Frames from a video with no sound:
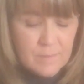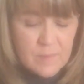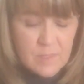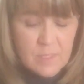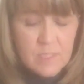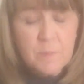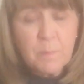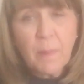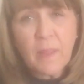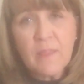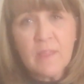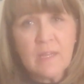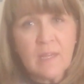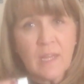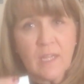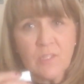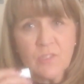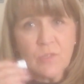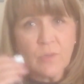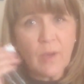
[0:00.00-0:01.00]
just by the
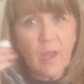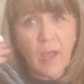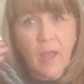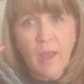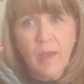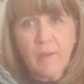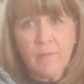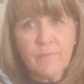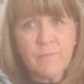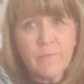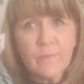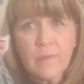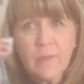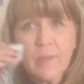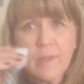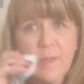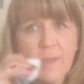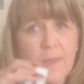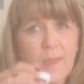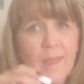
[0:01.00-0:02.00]
nature of
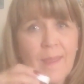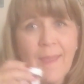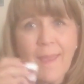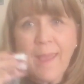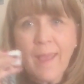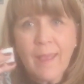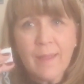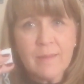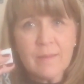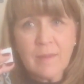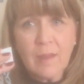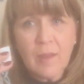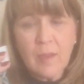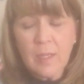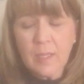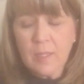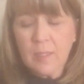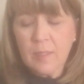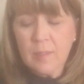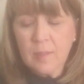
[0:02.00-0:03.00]
hand
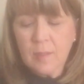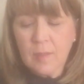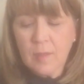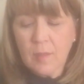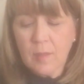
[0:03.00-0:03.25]
dyeing it,